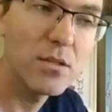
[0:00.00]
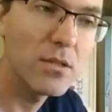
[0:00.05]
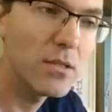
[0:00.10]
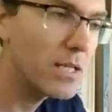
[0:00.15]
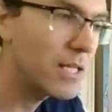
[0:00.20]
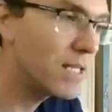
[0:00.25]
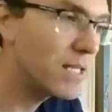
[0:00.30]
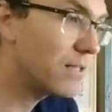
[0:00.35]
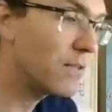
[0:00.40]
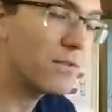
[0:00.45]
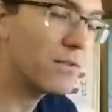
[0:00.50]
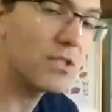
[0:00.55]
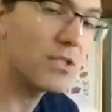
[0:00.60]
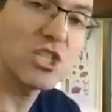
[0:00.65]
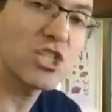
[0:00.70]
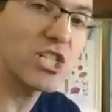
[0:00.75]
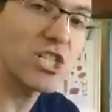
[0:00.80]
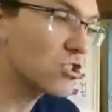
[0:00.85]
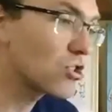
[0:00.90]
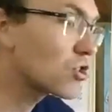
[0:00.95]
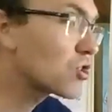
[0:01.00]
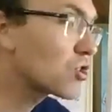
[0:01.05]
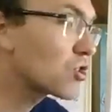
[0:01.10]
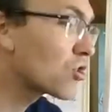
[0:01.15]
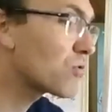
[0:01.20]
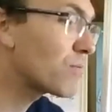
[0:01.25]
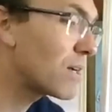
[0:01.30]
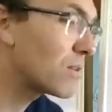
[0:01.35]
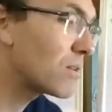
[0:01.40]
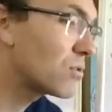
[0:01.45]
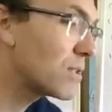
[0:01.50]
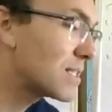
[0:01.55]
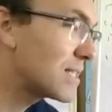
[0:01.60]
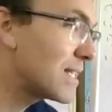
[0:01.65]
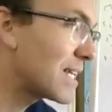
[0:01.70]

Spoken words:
An ingester turns around to its